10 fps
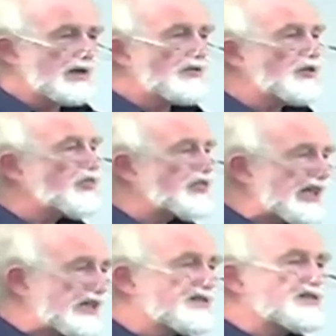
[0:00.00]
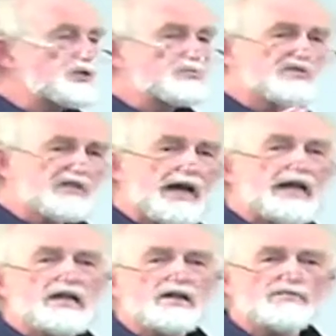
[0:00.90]
the things that you
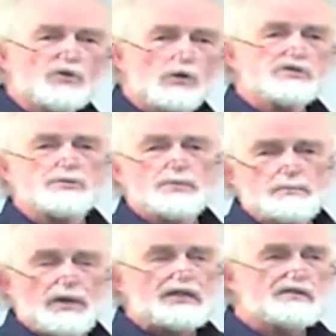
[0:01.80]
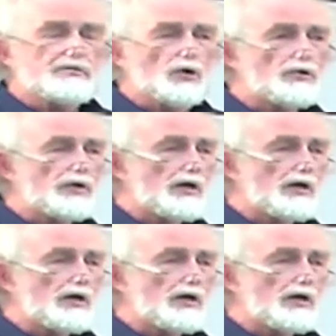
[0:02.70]
say have got to be based on